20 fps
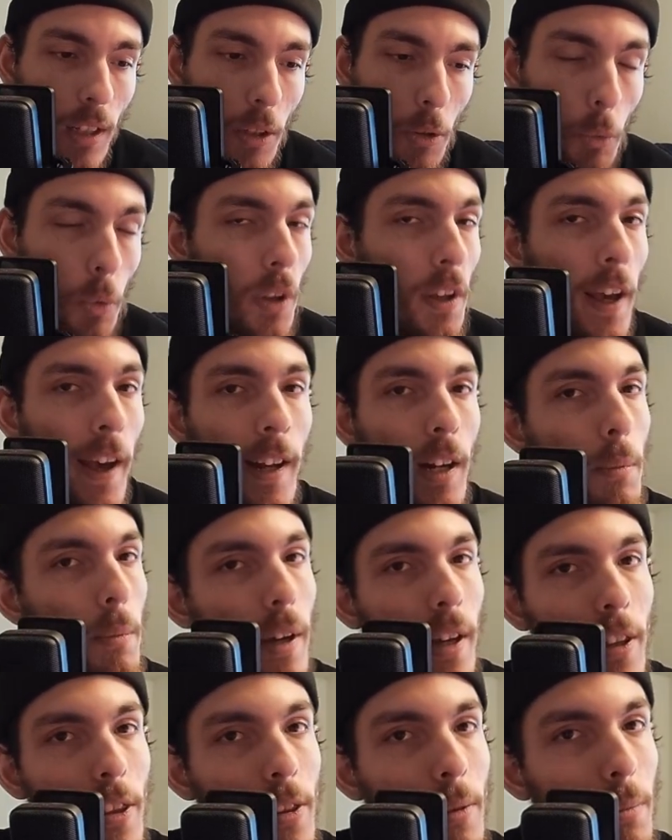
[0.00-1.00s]
Will
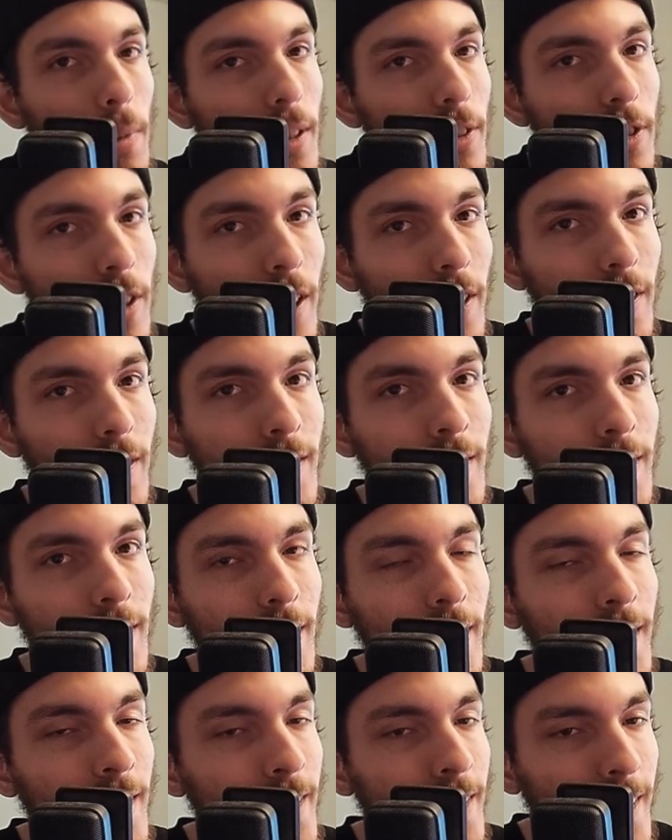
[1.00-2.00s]
Annabeth be jealous?
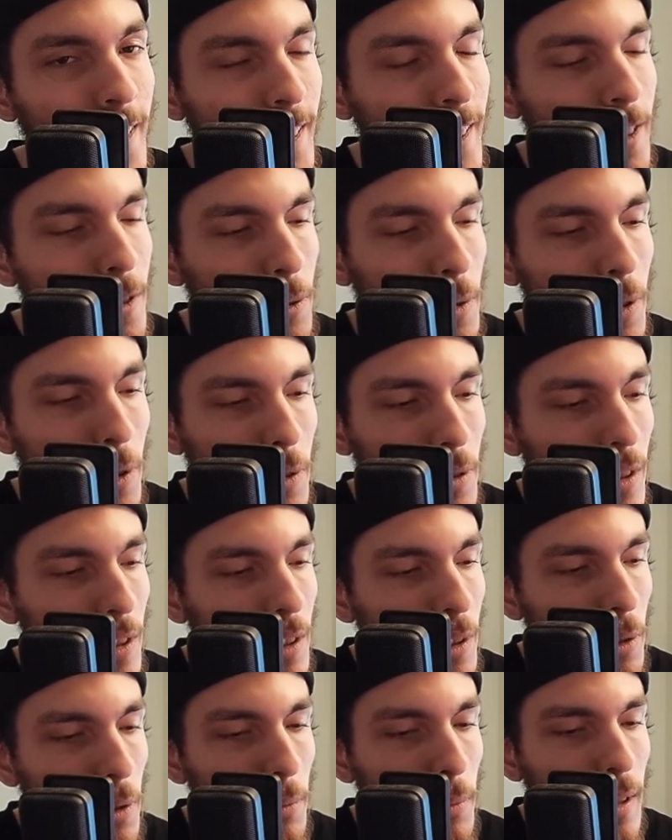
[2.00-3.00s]
They did introduce a
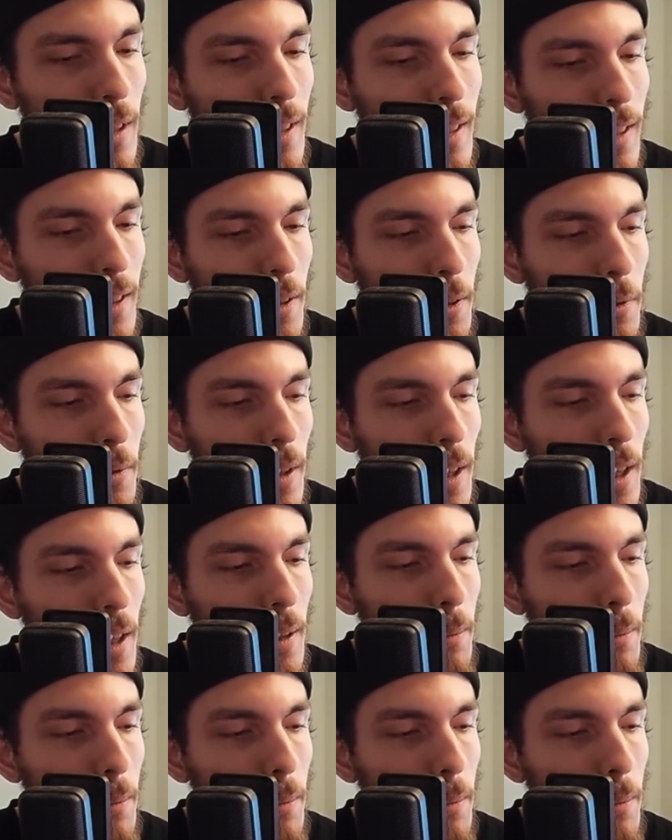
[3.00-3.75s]
little bit of you know,